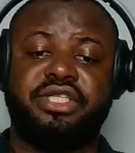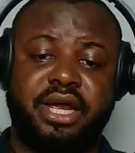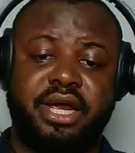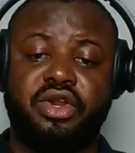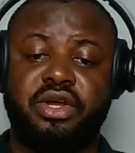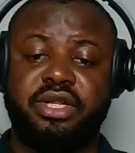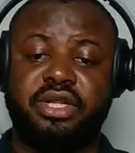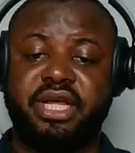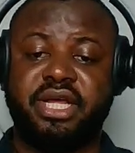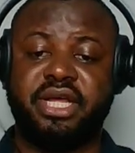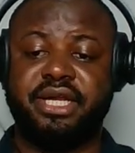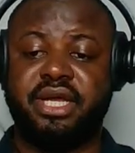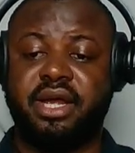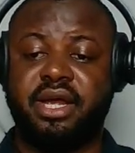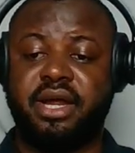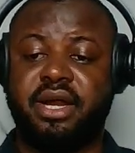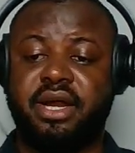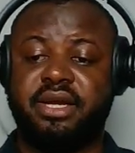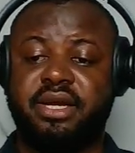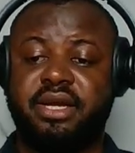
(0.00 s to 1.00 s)
They don't end
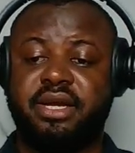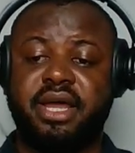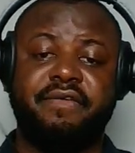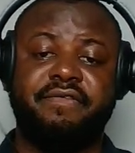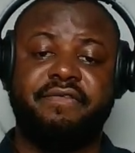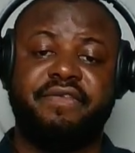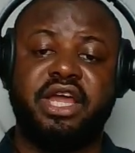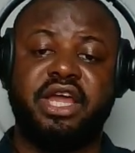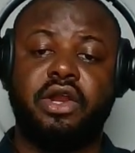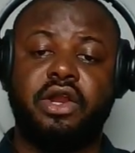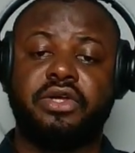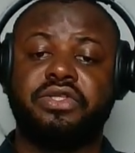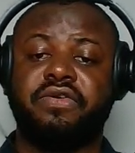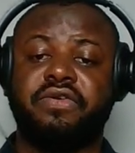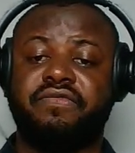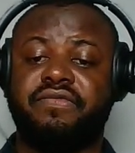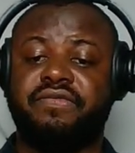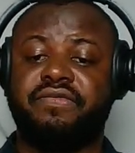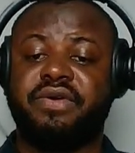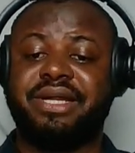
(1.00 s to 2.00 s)
here. They have a lot of
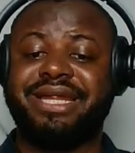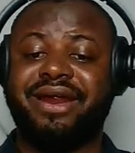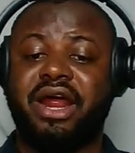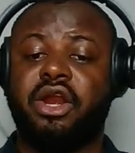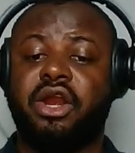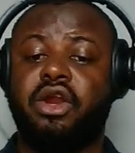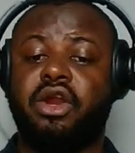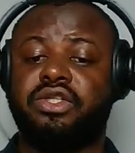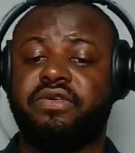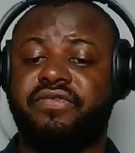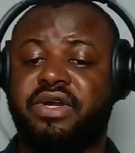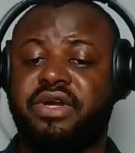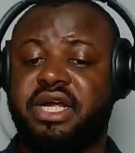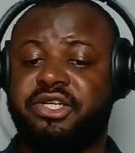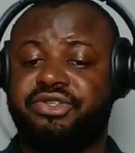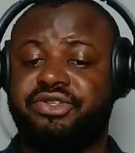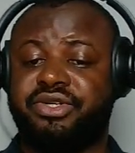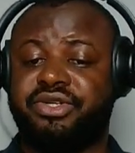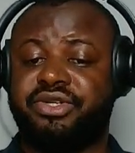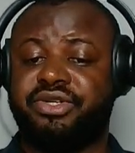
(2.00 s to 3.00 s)
there are a lot of other
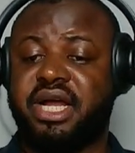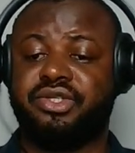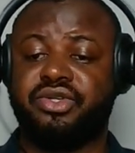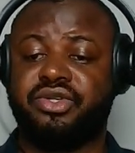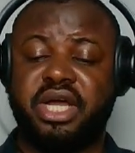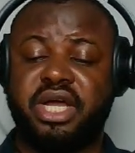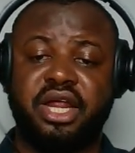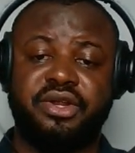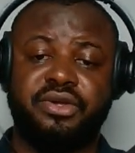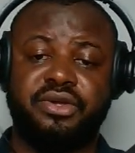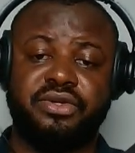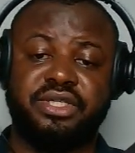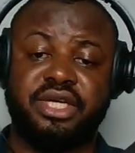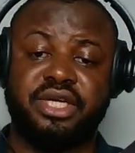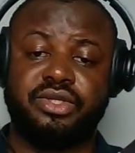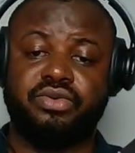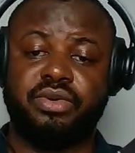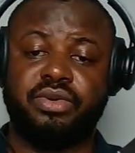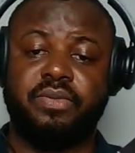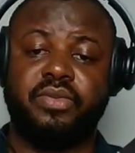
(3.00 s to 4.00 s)
triggers you can use as
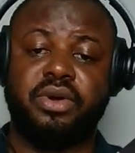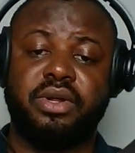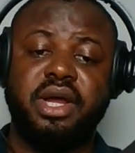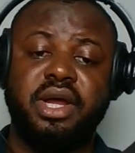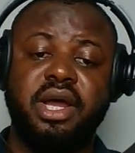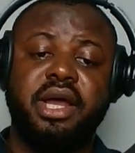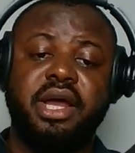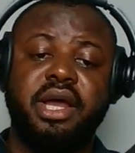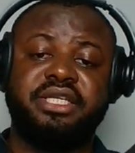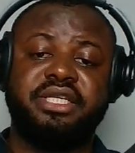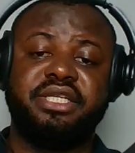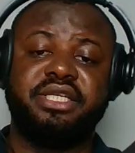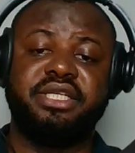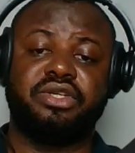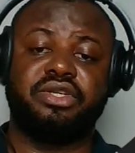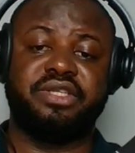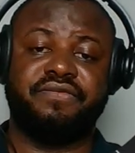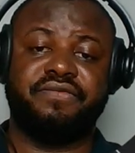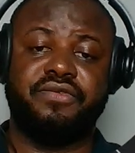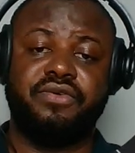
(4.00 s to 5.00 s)
well. But these are
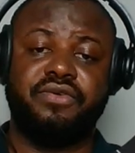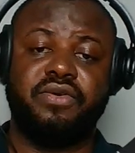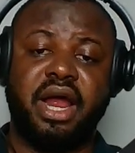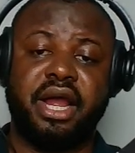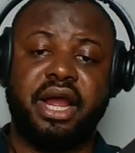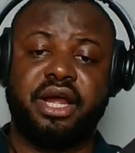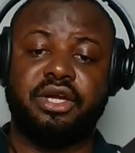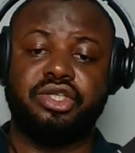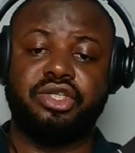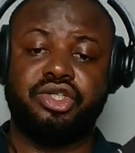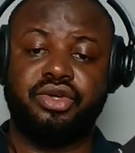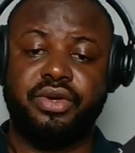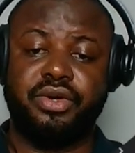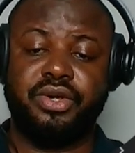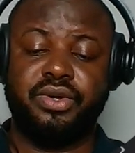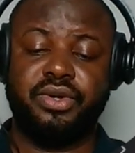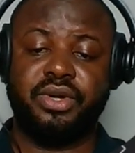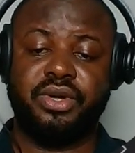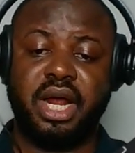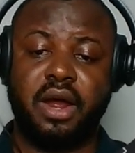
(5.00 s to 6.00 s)
just the few I can show
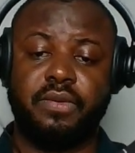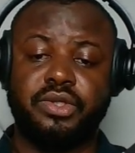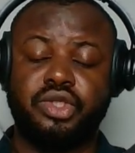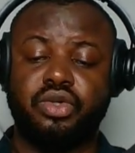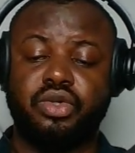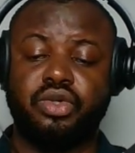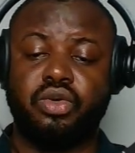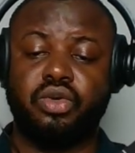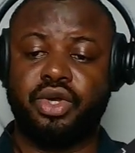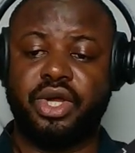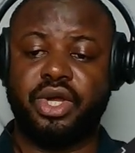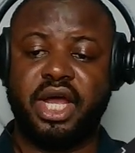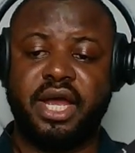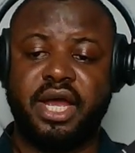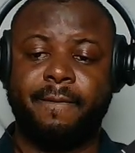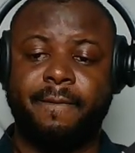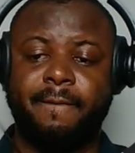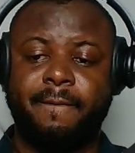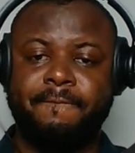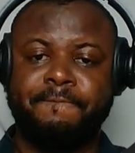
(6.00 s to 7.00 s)
you now, so
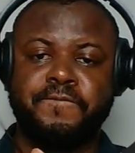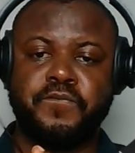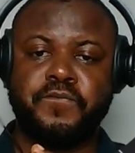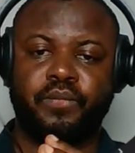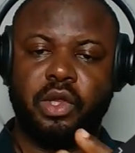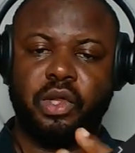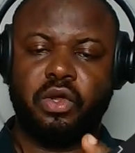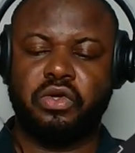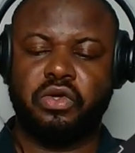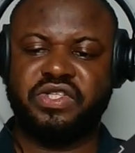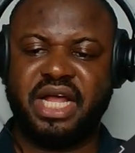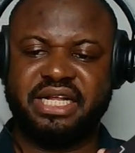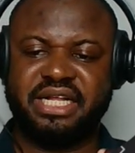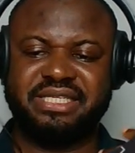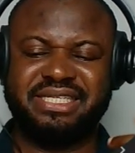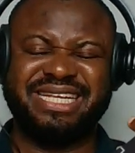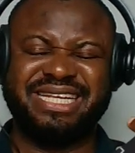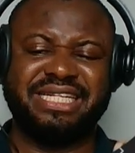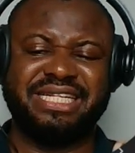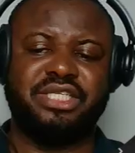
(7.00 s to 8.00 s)
you can start
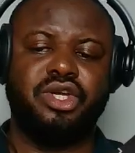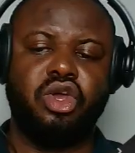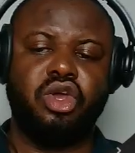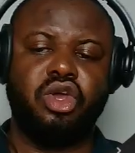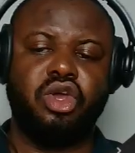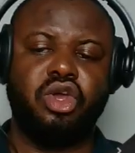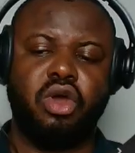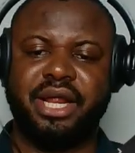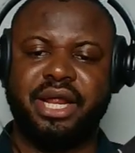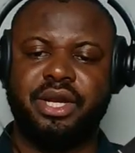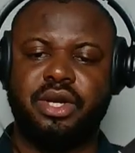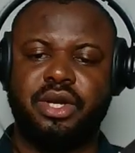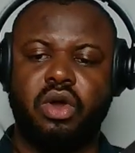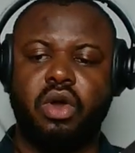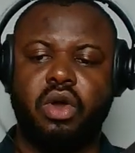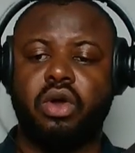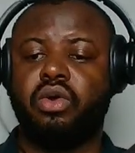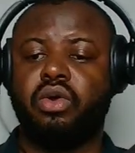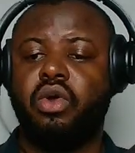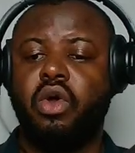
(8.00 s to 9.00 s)
setting your mind
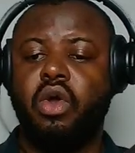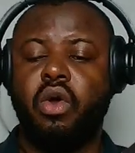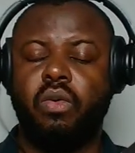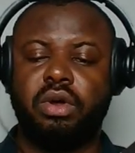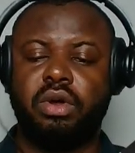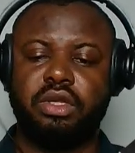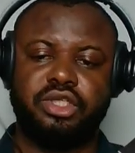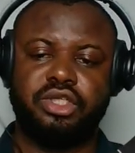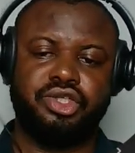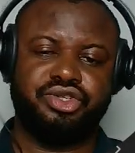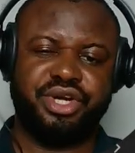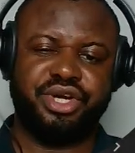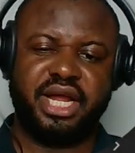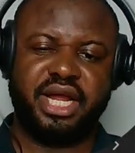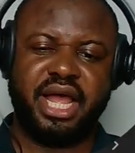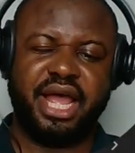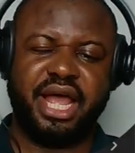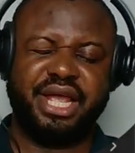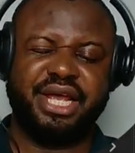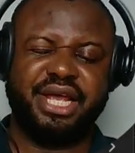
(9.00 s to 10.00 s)
on what
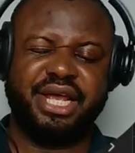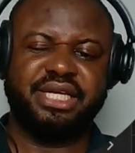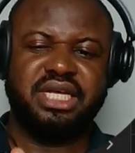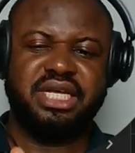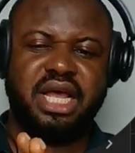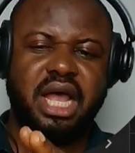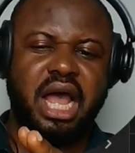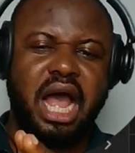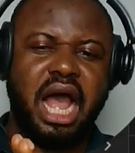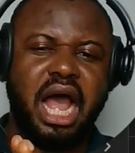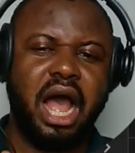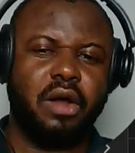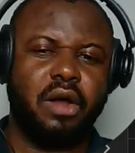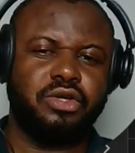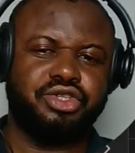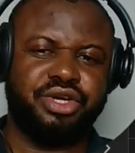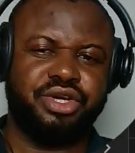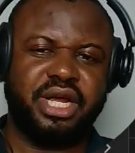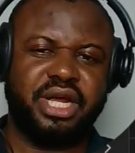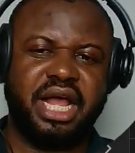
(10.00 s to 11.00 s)
trigger is, how
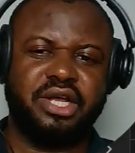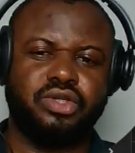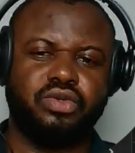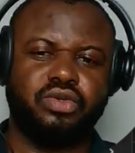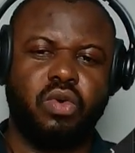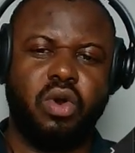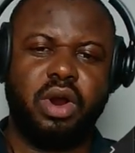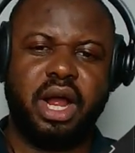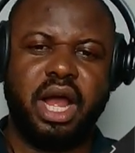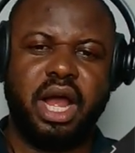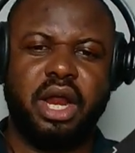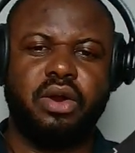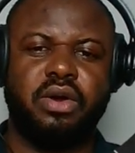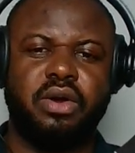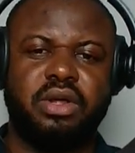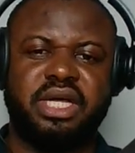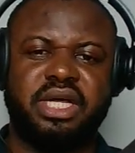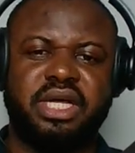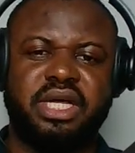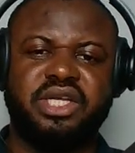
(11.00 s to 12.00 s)
triggers work, and all
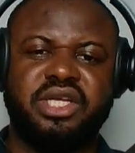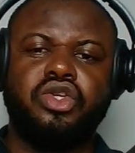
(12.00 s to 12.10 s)
that.